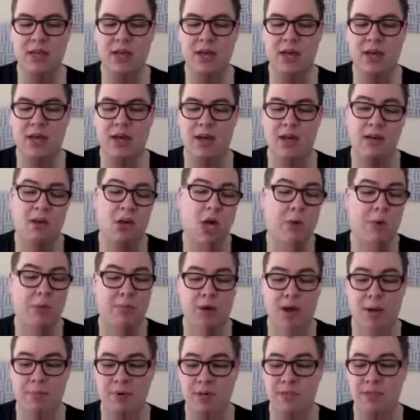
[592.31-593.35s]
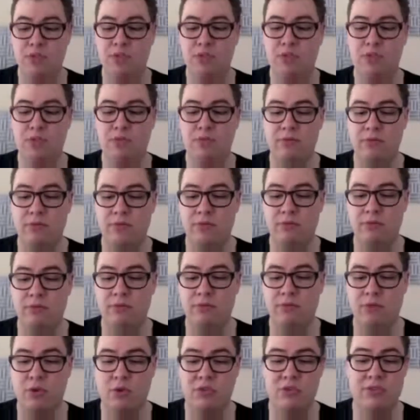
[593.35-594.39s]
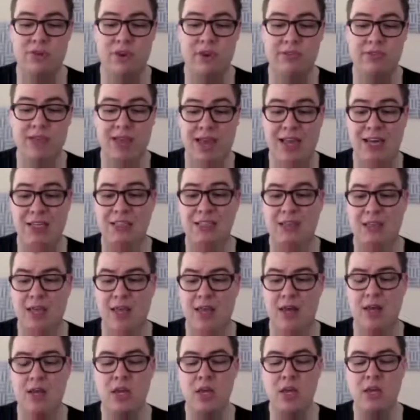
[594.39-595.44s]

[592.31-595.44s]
and calming properties to coarse nerves and skin.